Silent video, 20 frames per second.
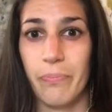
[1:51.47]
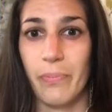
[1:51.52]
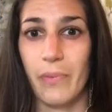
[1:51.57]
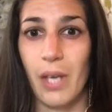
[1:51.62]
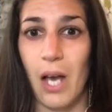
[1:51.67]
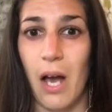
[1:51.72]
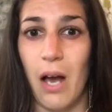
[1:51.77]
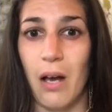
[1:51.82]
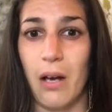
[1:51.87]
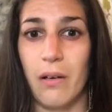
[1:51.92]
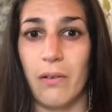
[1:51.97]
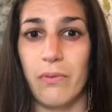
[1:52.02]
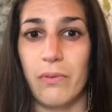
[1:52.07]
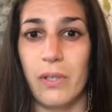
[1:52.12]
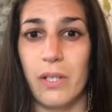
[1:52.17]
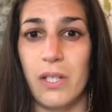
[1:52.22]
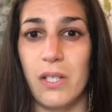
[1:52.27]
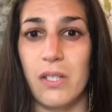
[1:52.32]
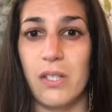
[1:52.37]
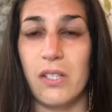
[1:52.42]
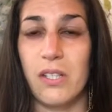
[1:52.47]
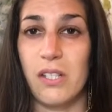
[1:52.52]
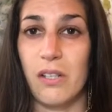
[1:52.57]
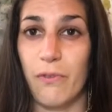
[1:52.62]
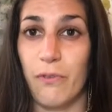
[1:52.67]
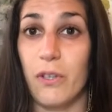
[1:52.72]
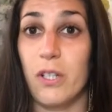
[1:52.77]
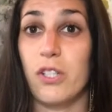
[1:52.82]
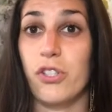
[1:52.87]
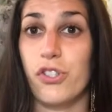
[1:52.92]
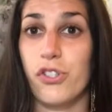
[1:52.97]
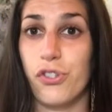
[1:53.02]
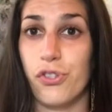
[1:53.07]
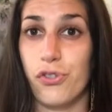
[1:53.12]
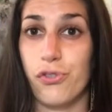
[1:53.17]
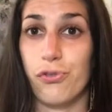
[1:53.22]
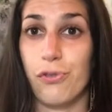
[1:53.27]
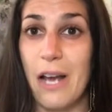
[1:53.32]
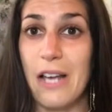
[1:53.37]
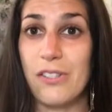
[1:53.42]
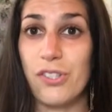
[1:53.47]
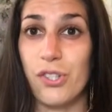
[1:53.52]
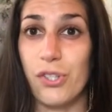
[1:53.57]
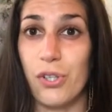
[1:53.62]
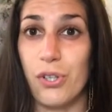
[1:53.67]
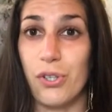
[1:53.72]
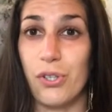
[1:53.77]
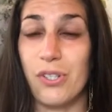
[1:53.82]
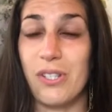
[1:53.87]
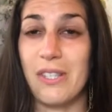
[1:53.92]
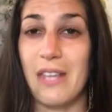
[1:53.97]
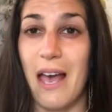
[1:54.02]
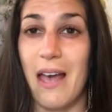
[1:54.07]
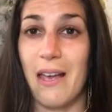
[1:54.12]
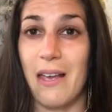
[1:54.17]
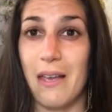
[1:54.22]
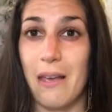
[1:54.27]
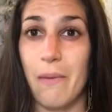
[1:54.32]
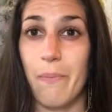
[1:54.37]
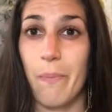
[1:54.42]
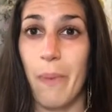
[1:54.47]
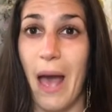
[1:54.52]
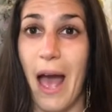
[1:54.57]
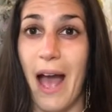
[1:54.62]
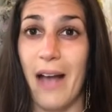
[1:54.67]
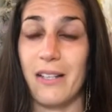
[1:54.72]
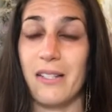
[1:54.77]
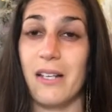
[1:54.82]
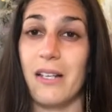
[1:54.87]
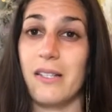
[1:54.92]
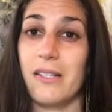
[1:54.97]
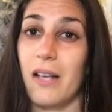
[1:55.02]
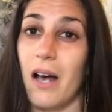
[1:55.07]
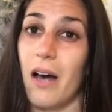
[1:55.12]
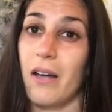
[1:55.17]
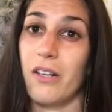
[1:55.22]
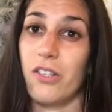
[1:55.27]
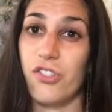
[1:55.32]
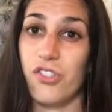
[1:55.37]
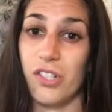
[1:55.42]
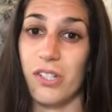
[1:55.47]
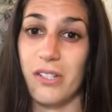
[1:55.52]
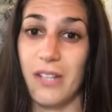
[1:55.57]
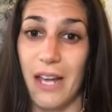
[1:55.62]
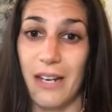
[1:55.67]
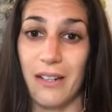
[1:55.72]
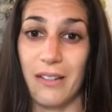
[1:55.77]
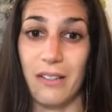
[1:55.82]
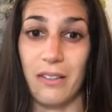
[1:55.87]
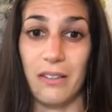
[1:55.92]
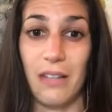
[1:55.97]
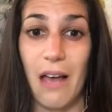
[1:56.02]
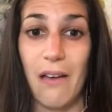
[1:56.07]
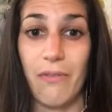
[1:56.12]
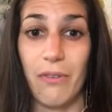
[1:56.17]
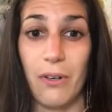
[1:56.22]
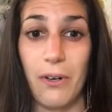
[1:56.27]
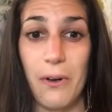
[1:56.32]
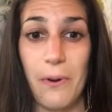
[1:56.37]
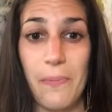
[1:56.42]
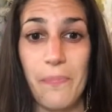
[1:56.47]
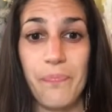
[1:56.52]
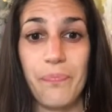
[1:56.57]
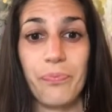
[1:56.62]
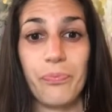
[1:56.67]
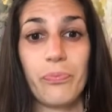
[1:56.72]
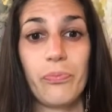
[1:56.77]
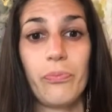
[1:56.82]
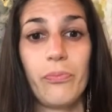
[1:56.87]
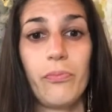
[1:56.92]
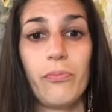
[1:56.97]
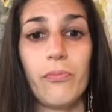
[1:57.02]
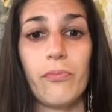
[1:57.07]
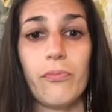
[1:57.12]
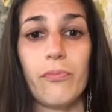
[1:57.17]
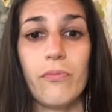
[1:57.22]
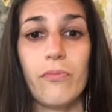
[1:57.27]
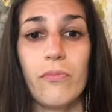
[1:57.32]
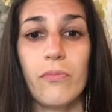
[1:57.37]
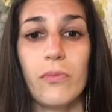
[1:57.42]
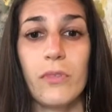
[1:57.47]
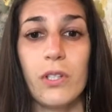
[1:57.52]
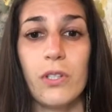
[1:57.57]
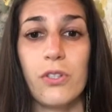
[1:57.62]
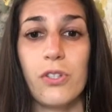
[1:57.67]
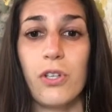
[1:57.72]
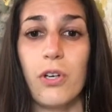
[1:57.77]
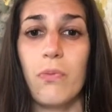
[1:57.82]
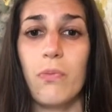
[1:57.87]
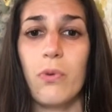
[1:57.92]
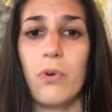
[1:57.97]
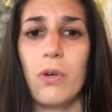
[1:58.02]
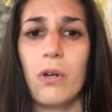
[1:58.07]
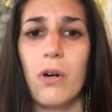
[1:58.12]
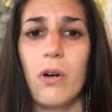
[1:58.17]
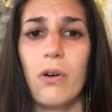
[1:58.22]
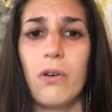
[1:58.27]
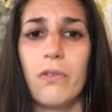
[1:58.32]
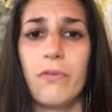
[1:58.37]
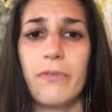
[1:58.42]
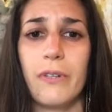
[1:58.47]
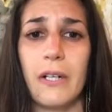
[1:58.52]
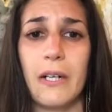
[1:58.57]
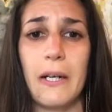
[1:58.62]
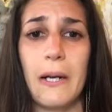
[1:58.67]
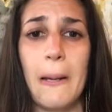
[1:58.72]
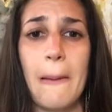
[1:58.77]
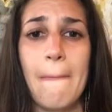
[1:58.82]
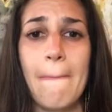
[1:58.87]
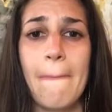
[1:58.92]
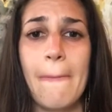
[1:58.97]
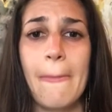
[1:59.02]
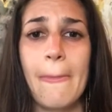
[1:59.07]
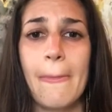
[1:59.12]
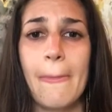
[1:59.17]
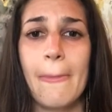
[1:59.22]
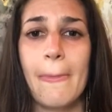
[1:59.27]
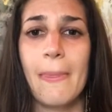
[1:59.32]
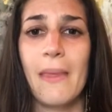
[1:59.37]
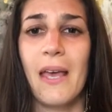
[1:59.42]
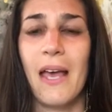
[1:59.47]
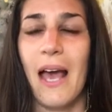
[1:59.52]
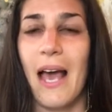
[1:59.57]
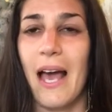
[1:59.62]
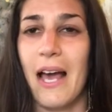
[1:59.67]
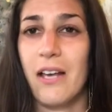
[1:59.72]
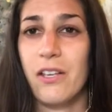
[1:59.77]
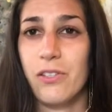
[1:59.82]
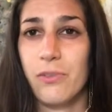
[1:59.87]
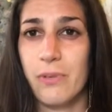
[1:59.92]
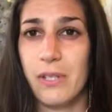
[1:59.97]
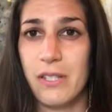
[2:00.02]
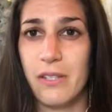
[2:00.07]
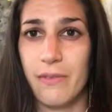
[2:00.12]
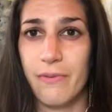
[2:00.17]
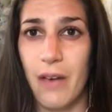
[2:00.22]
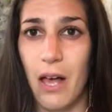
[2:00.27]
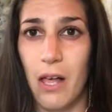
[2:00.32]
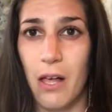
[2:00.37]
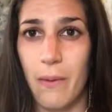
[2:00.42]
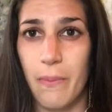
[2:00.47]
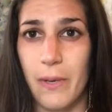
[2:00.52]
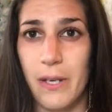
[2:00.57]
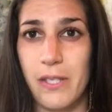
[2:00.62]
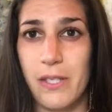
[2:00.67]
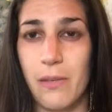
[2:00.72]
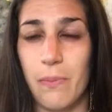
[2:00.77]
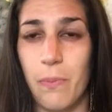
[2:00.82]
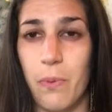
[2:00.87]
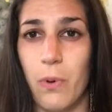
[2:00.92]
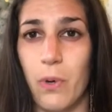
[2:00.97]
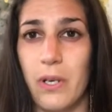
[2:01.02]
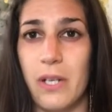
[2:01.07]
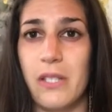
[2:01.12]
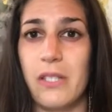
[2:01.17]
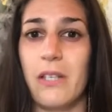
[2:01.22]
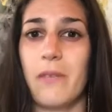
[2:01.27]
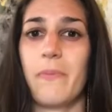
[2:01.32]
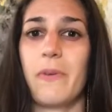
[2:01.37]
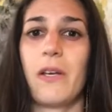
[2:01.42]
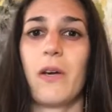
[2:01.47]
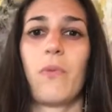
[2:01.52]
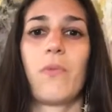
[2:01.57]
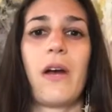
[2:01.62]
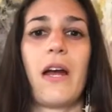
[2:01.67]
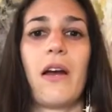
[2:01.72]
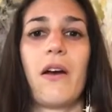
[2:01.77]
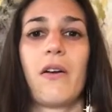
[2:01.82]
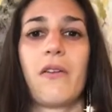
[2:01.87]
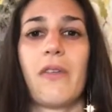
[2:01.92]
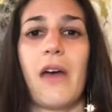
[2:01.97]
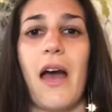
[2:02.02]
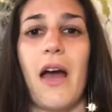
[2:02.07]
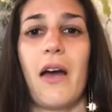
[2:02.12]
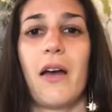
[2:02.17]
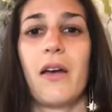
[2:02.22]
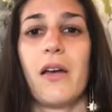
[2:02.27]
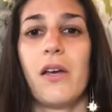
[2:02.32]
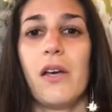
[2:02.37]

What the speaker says: of different stressors that impact us on a genetic level. So moreover, as we develop, it's important to be aware that